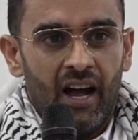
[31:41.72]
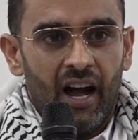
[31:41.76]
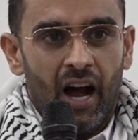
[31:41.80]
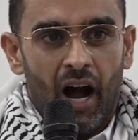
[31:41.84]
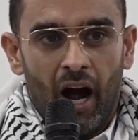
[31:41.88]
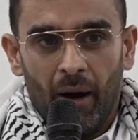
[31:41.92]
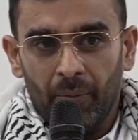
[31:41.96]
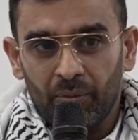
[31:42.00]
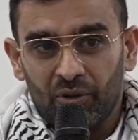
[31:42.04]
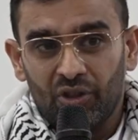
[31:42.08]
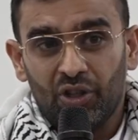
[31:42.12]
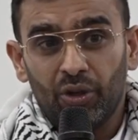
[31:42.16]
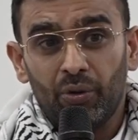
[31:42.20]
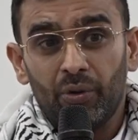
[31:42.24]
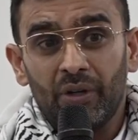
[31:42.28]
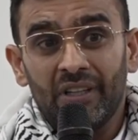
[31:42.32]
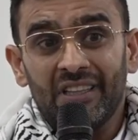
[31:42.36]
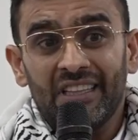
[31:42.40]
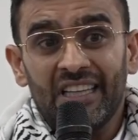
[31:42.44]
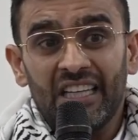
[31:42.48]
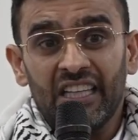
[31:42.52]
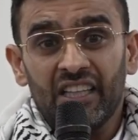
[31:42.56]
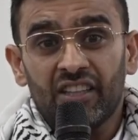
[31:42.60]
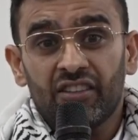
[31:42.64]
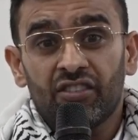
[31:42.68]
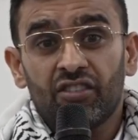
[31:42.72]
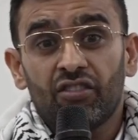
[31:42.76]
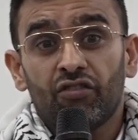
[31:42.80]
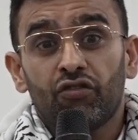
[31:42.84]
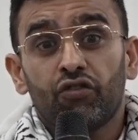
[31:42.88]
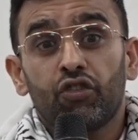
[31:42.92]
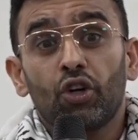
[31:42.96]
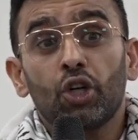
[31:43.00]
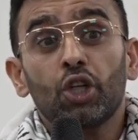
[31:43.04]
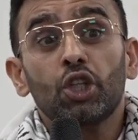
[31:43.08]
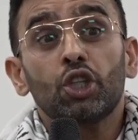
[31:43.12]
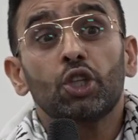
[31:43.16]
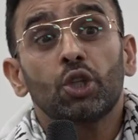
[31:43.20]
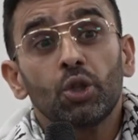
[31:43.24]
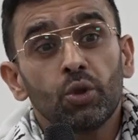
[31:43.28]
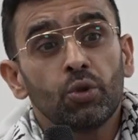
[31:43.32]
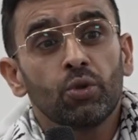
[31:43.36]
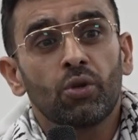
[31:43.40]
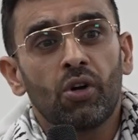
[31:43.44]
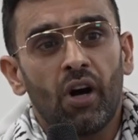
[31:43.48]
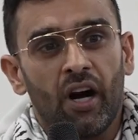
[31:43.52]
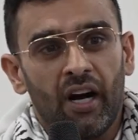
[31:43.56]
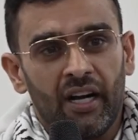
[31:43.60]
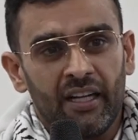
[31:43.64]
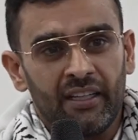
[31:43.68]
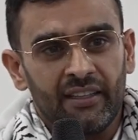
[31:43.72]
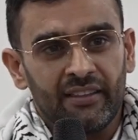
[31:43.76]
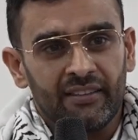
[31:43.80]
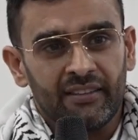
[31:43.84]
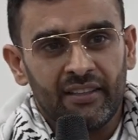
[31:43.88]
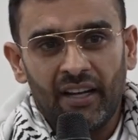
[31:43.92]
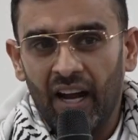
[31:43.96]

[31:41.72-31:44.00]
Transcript: I'm doing this for you guys.